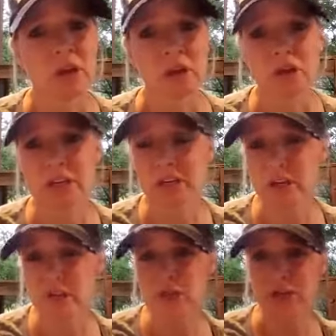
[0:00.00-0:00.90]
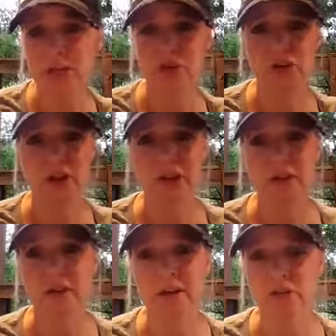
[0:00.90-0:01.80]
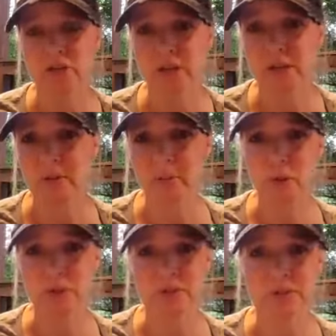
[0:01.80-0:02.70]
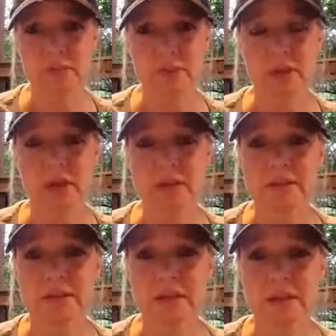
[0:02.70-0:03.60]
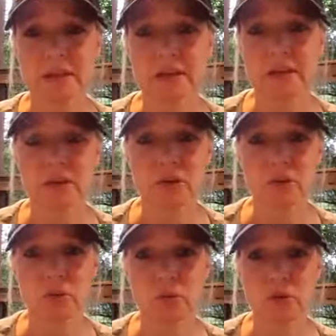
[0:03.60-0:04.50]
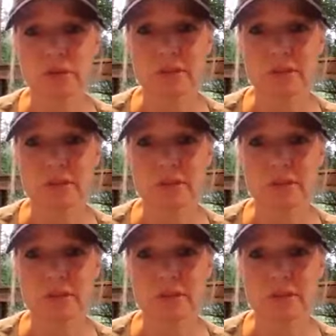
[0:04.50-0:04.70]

You need to understand your gut and understand the importance it plays in your